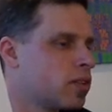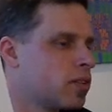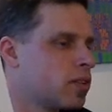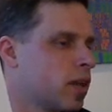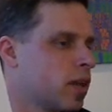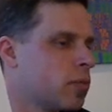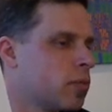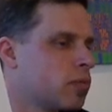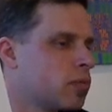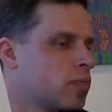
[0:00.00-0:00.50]

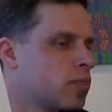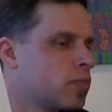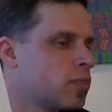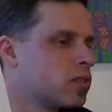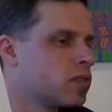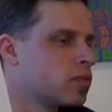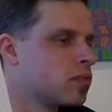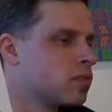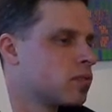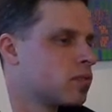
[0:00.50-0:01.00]
double.
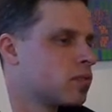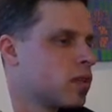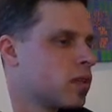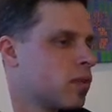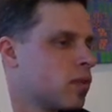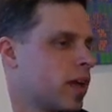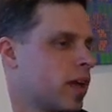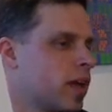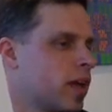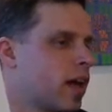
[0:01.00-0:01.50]

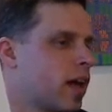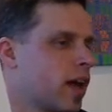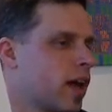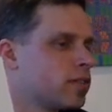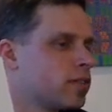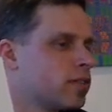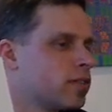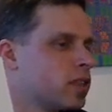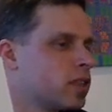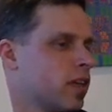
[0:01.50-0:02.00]
We can't
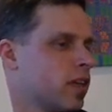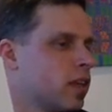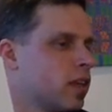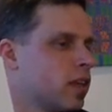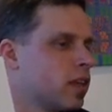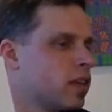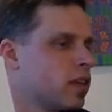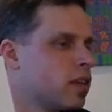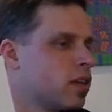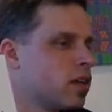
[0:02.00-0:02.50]
guarantee
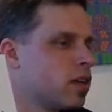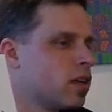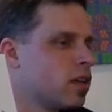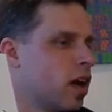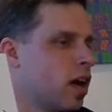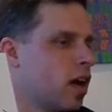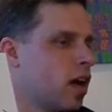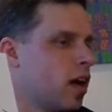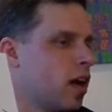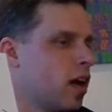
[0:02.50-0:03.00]
that.
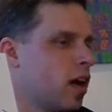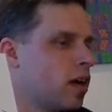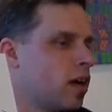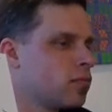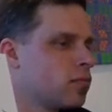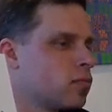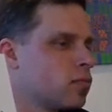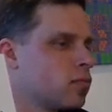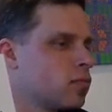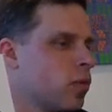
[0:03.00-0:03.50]

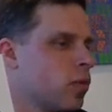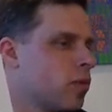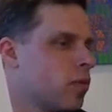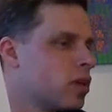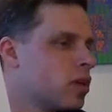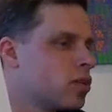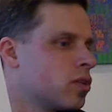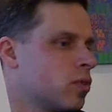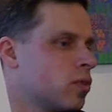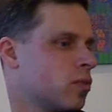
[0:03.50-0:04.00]
Well,
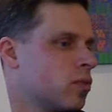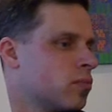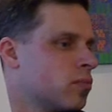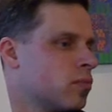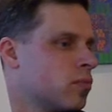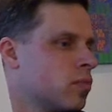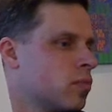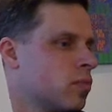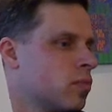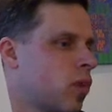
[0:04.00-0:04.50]
we could do
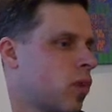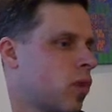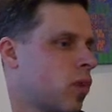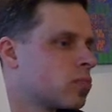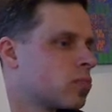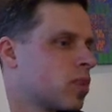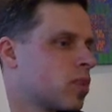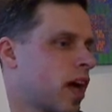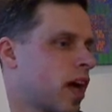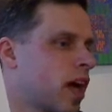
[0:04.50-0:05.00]

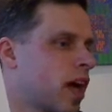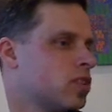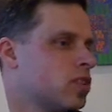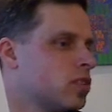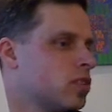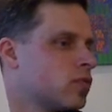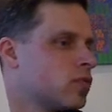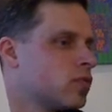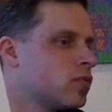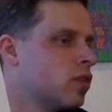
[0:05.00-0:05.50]

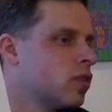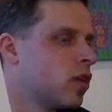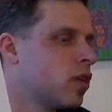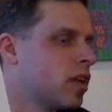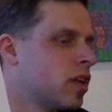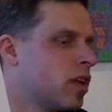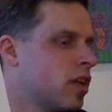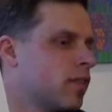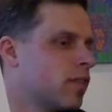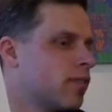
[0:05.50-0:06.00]
multiplication of two
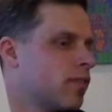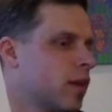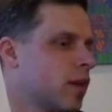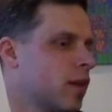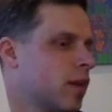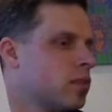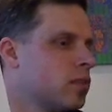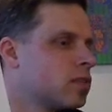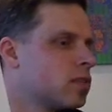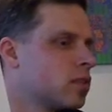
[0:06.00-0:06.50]
non-negative
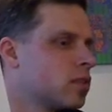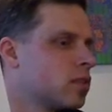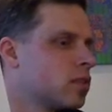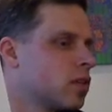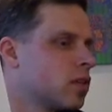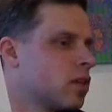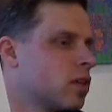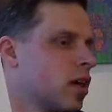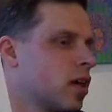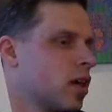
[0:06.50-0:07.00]
numbers,
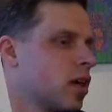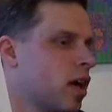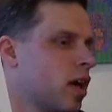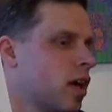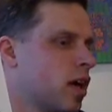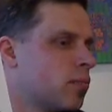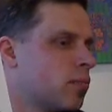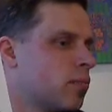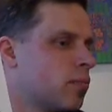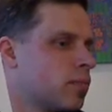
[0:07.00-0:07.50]

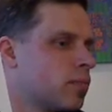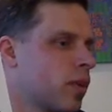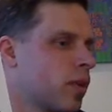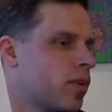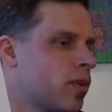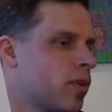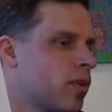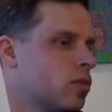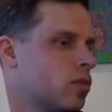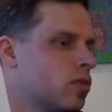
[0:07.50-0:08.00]
but
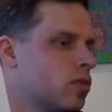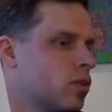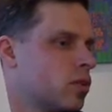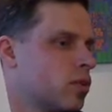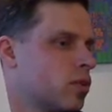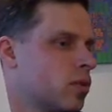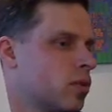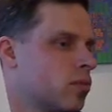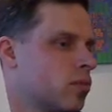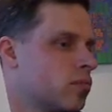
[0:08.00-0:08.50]
we couldn't
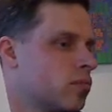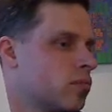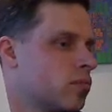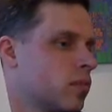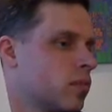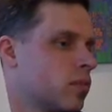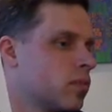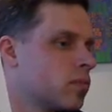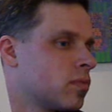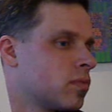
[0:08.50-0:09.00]
do,
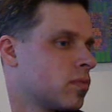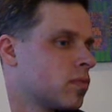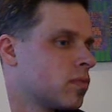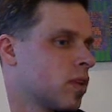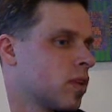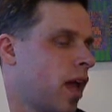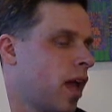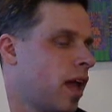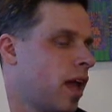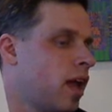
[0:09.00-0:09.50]

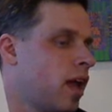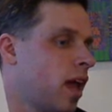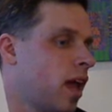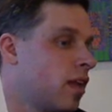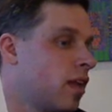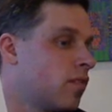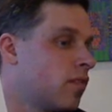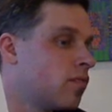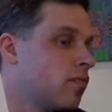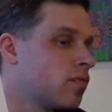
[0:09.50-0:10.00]

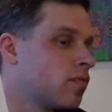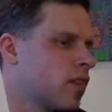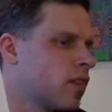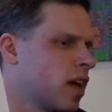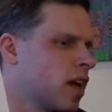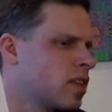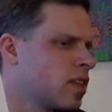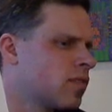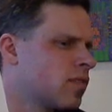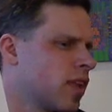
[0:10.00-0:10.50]
and
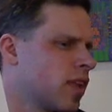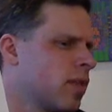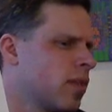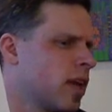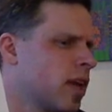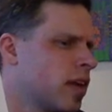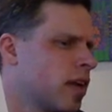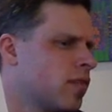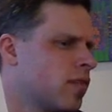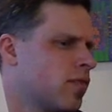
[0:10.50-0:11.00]
actually for that
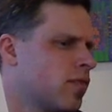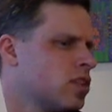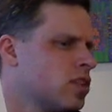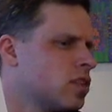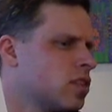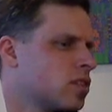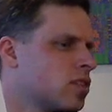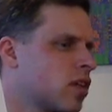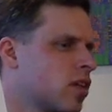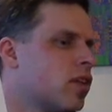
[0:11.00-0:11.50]
matter,
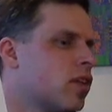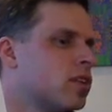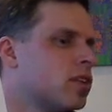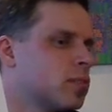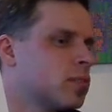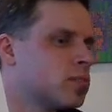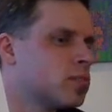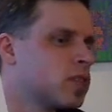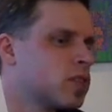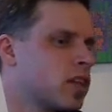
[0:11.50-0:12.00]
division, but only
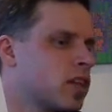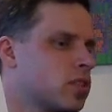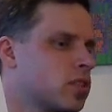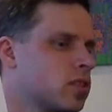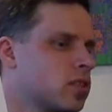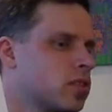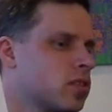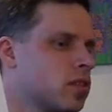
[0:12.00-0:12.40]
subtraction.